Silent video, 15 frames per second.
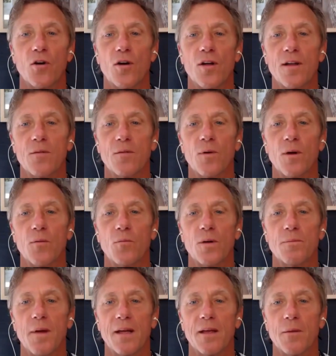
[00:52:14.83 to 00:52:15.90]
you know, it,
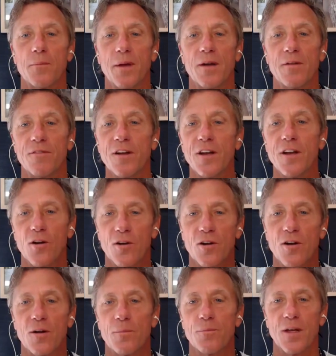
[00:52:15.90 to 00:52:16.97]
it would mm-hmm. make a better
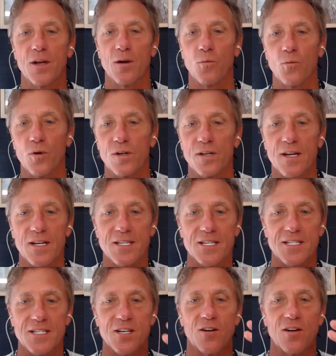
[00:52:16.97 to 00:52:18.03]
video clip than it would
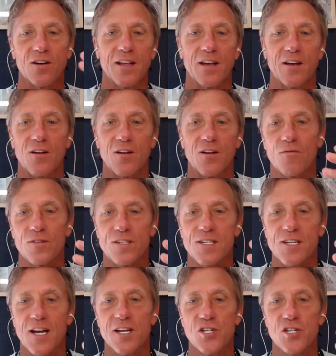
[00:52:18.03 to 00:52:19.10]
necessarily a
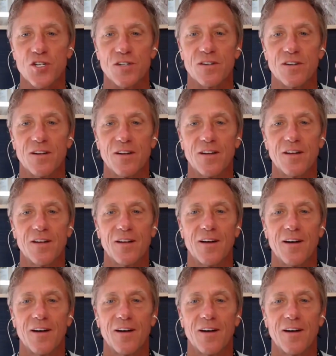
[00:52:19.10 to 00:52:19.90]
conversation.